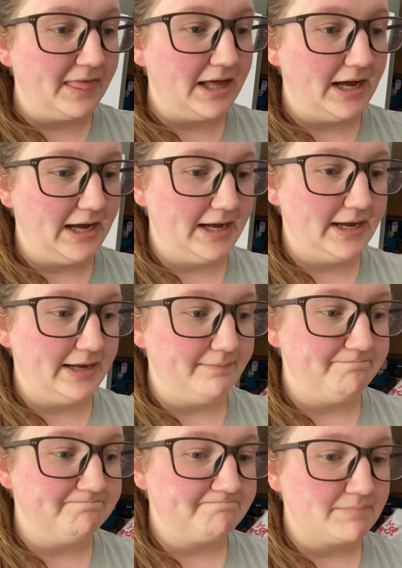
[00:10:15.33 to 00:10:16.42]

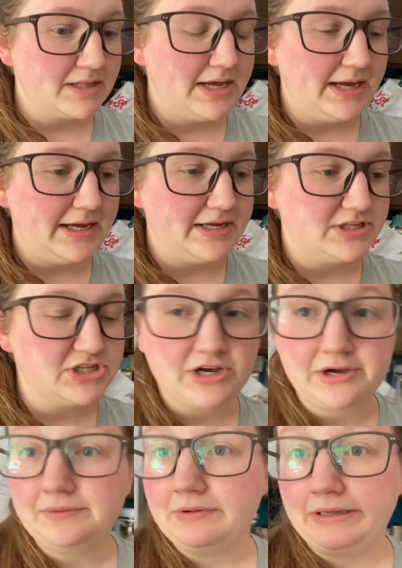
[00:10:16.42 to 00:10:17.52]
Um, and
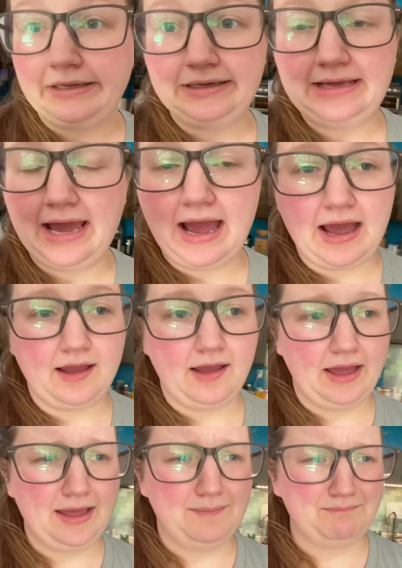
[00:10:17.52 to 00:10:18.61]
so yeah,
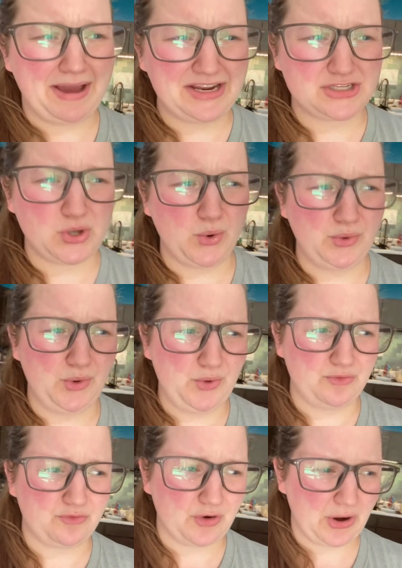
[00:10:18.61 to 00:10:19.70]
um, my total
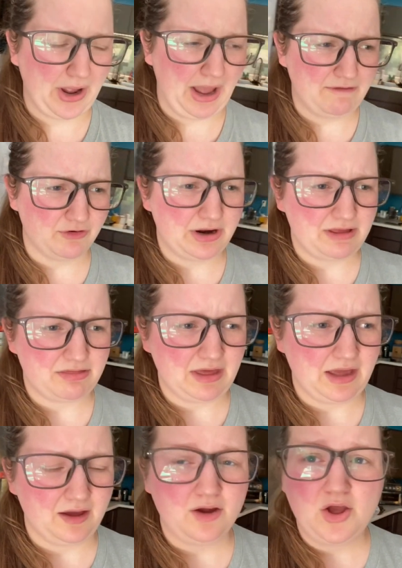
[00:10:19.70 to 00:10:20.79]
for
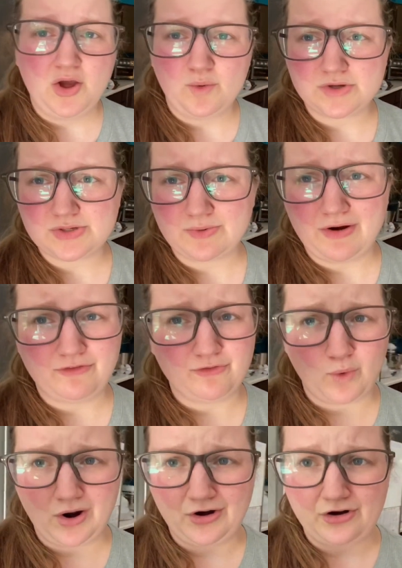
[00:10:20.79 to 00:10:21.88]
everything was around
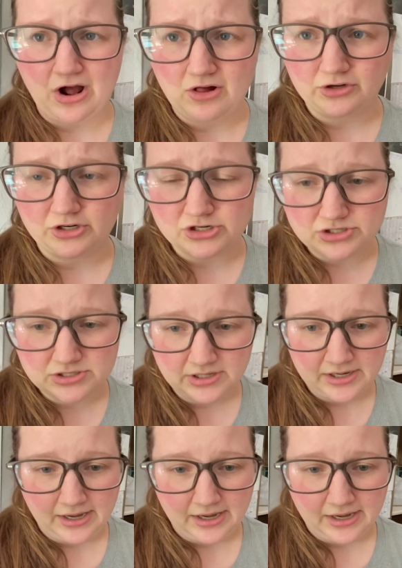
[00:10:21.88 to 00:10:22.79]
$400.